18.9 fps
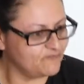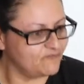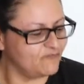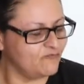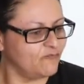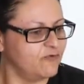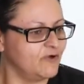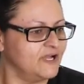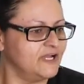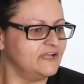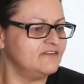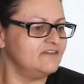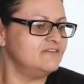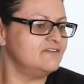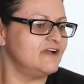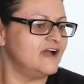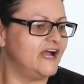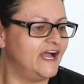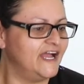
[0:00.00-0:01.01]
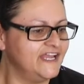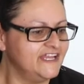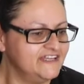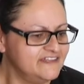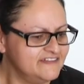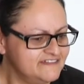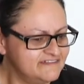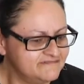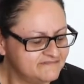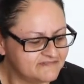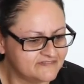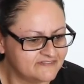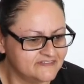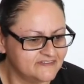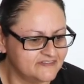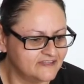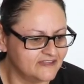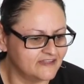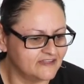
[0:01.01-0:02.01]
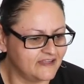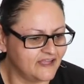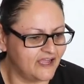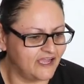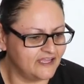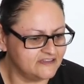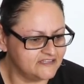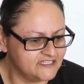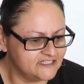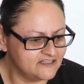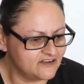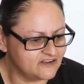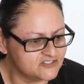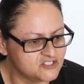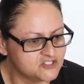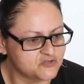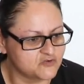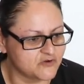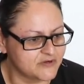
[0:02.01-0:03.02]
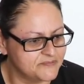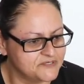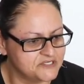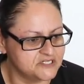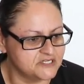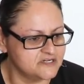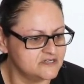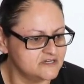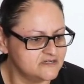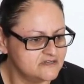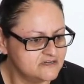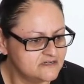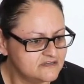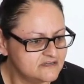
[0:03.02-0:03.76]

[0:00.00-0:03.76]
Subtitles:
Well, I lean on scripture.